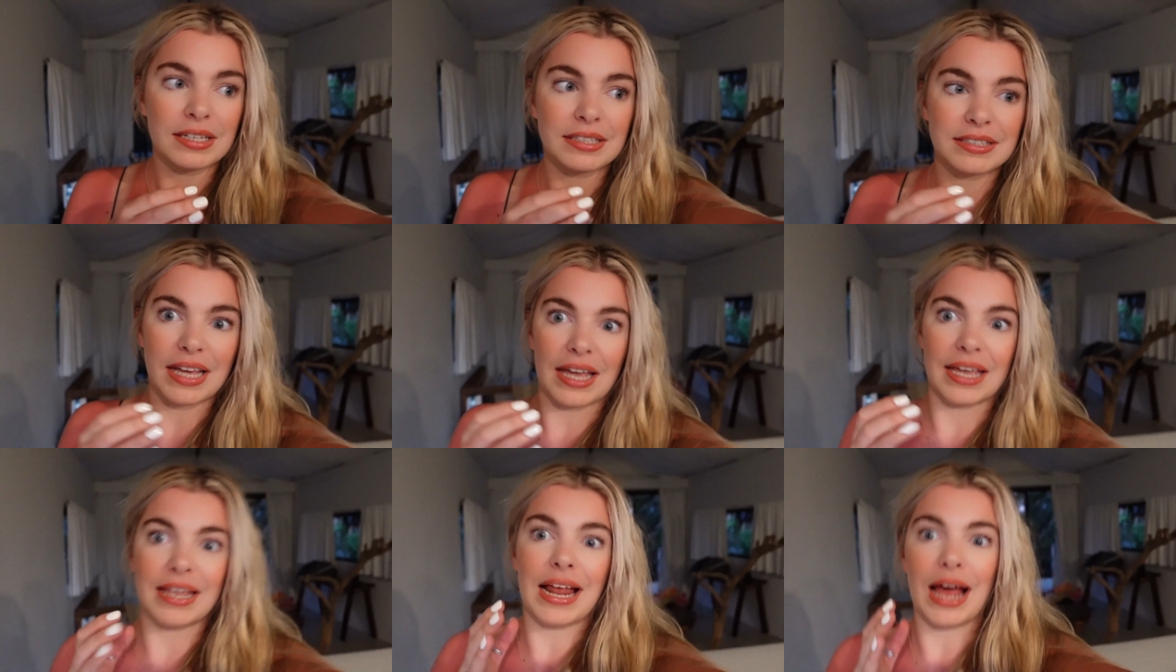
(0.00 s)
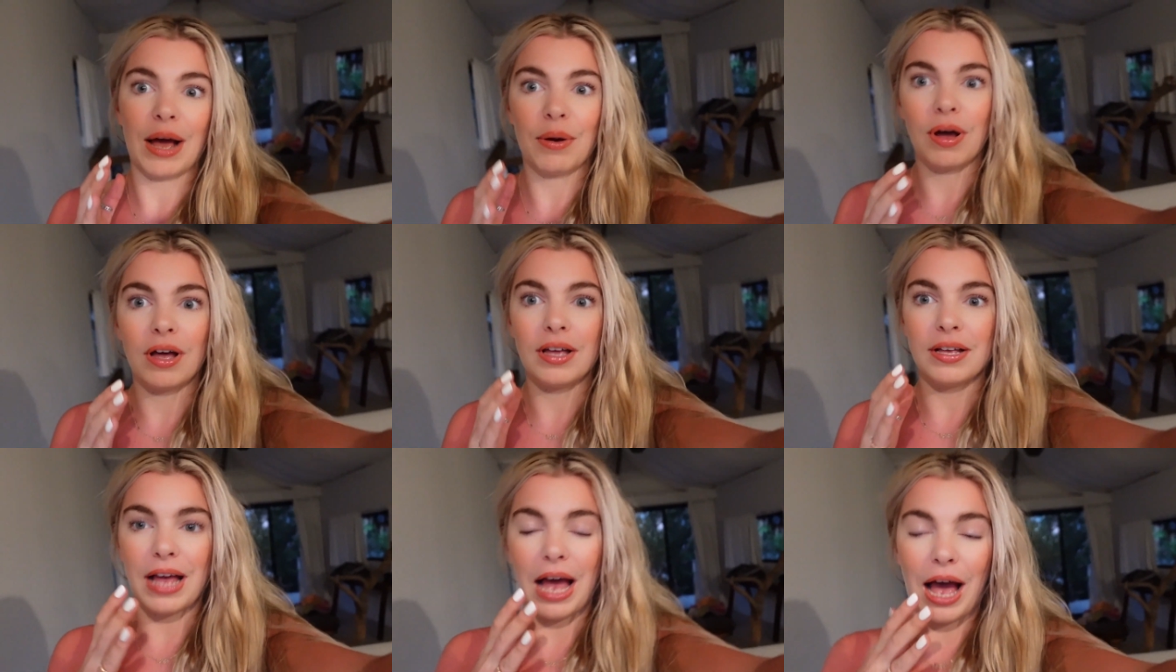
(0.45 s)
saying how
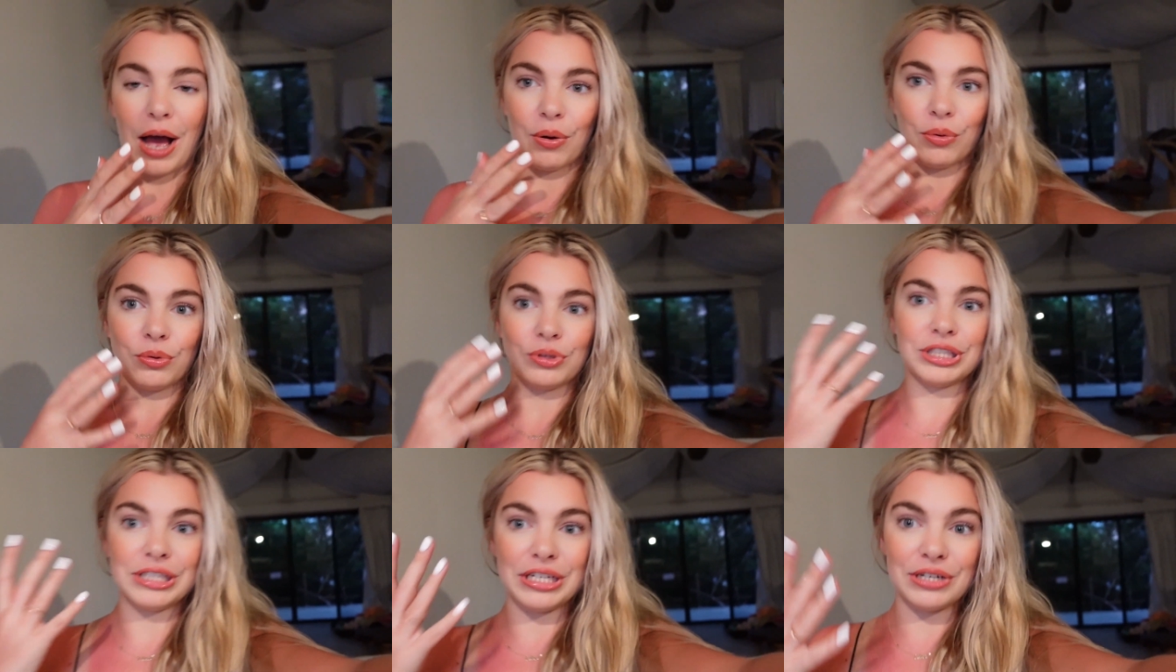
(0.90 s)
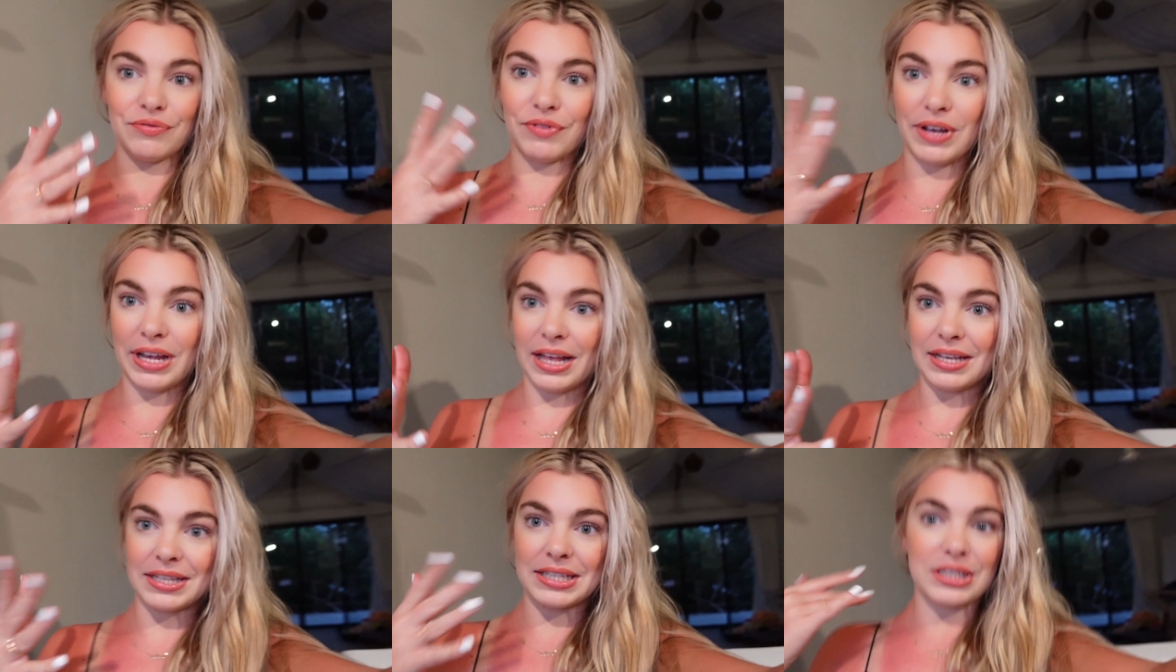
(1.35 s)
how she didn't
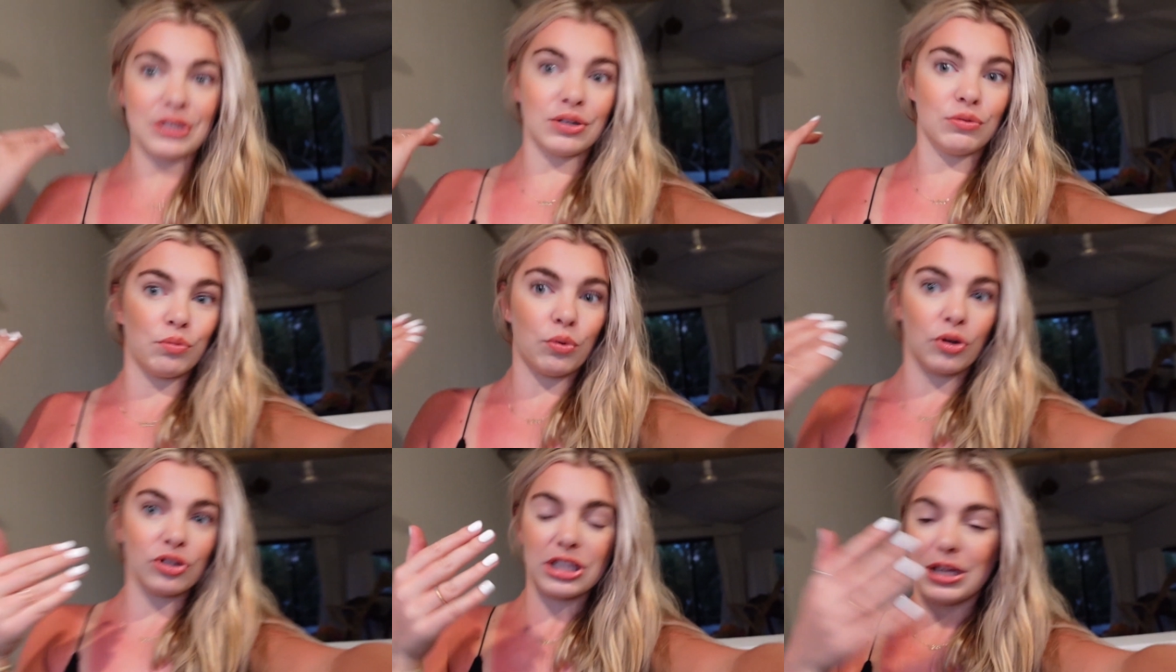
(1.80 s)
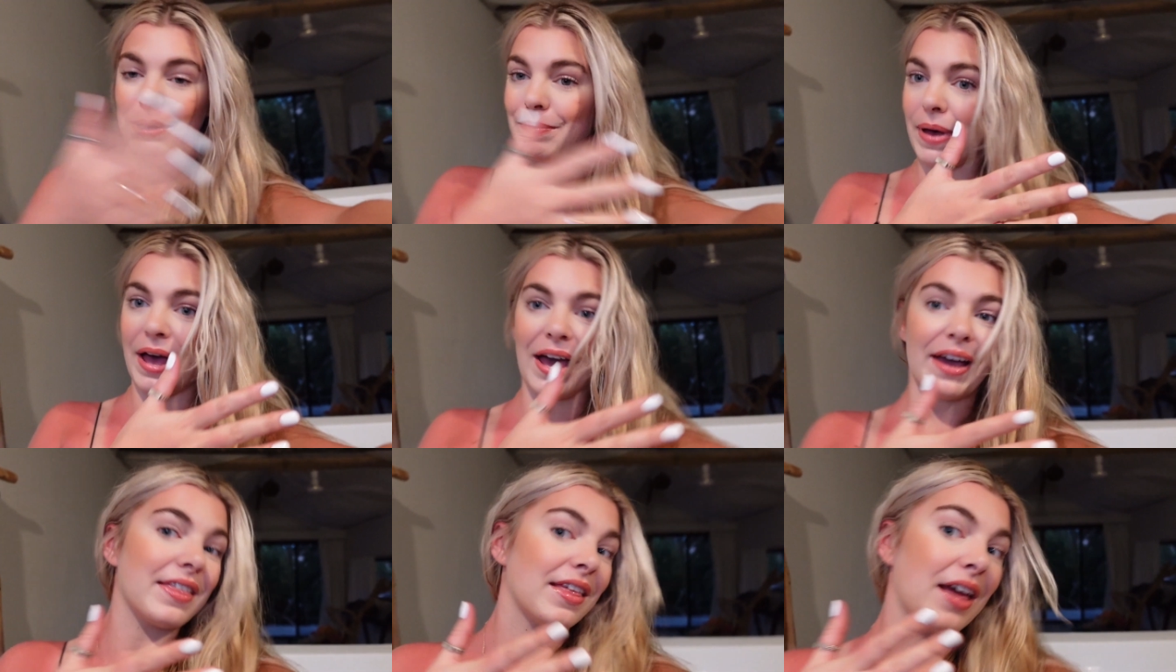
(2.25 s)
realise until watching it
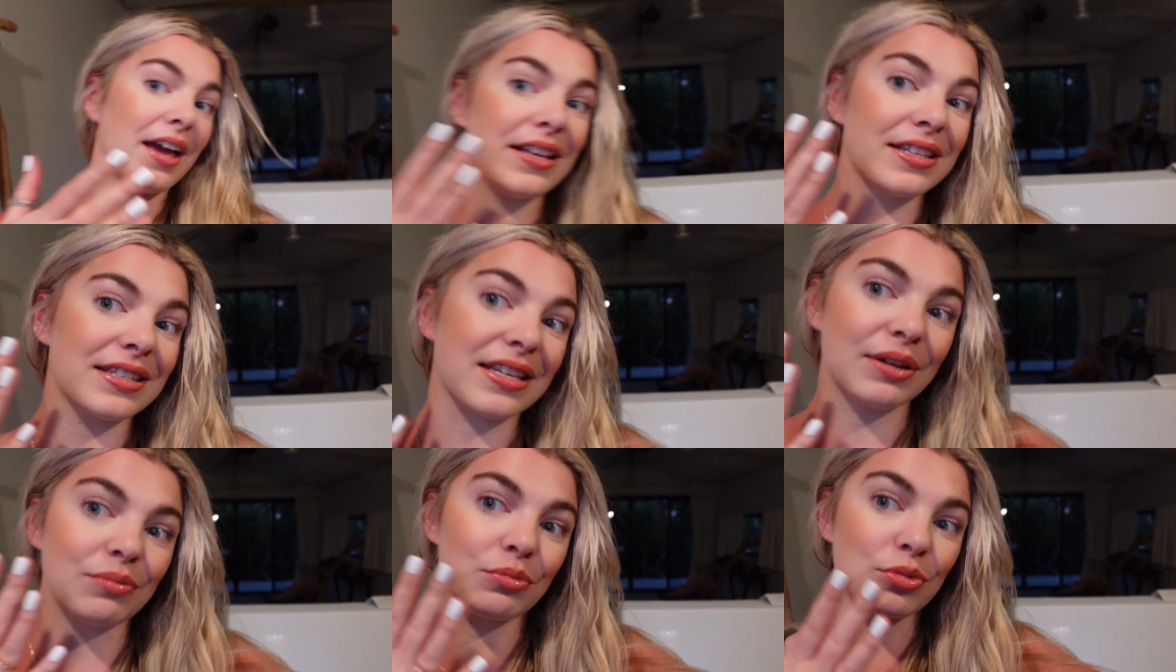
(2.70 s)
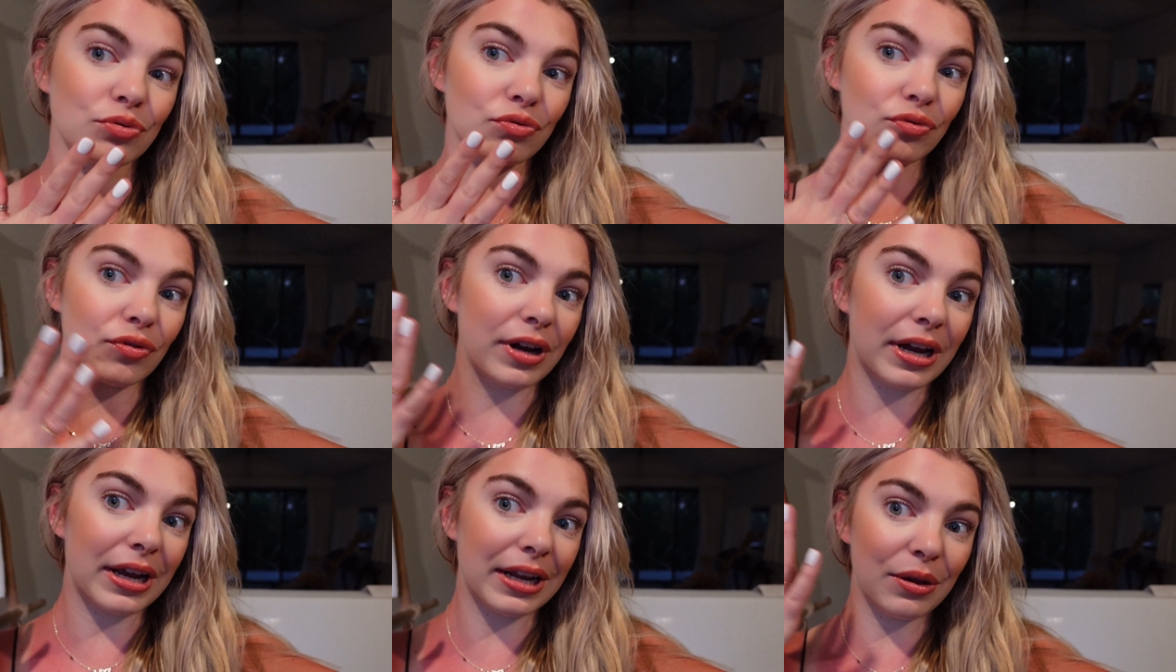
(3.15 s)
back that her skin was
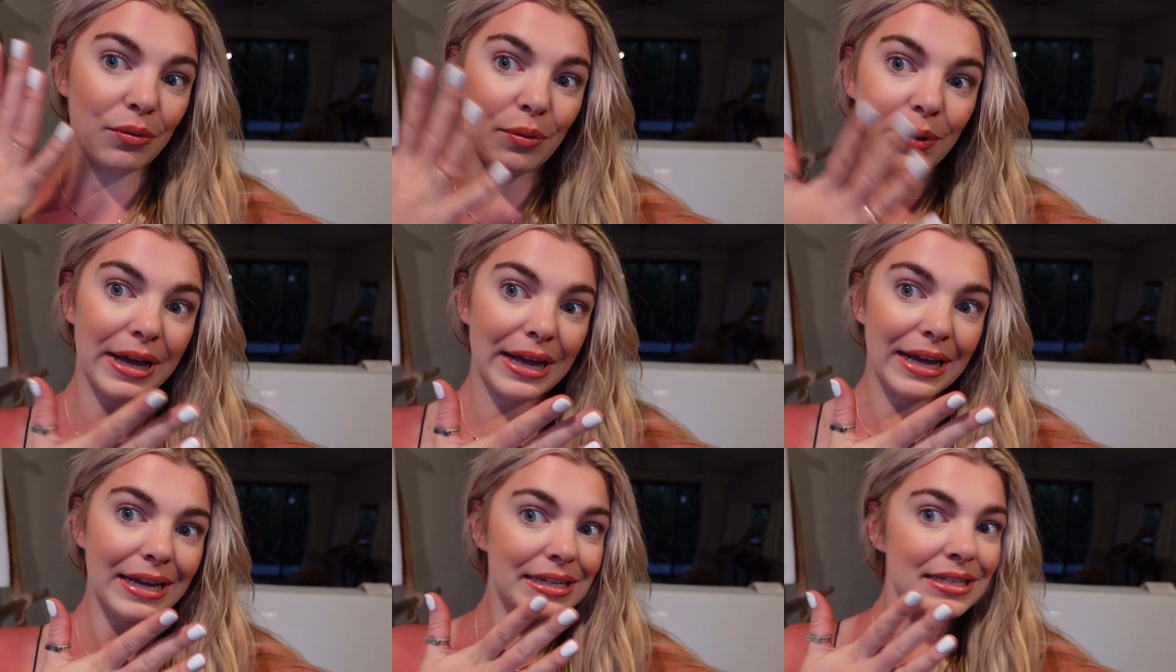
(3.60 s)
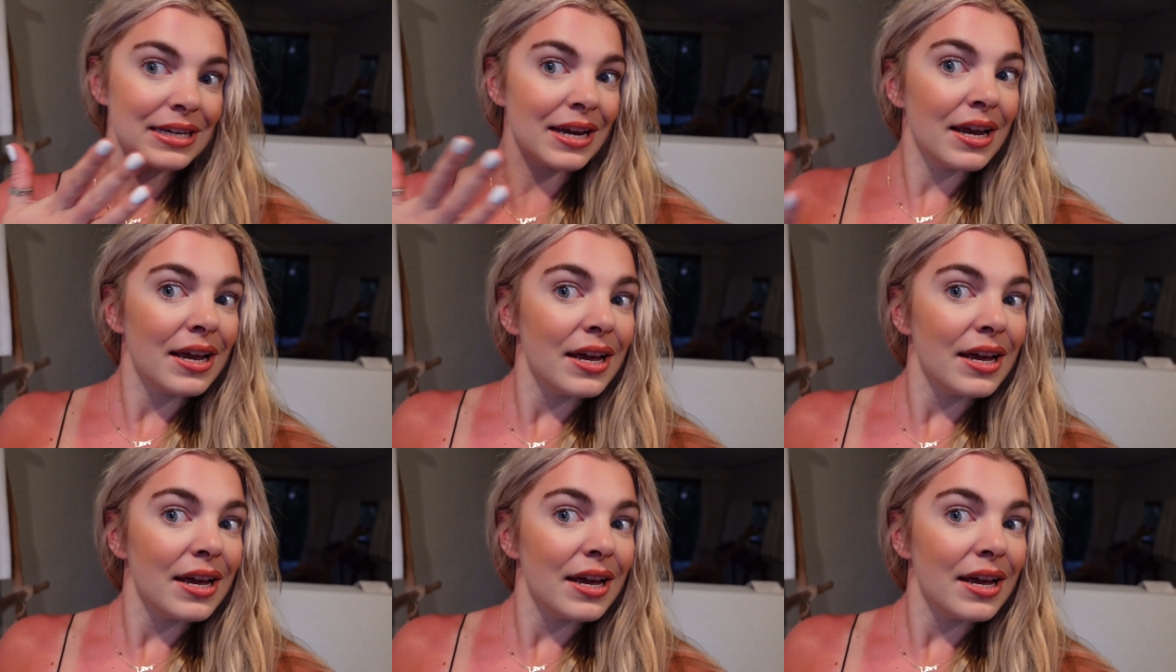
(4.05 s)
really weird.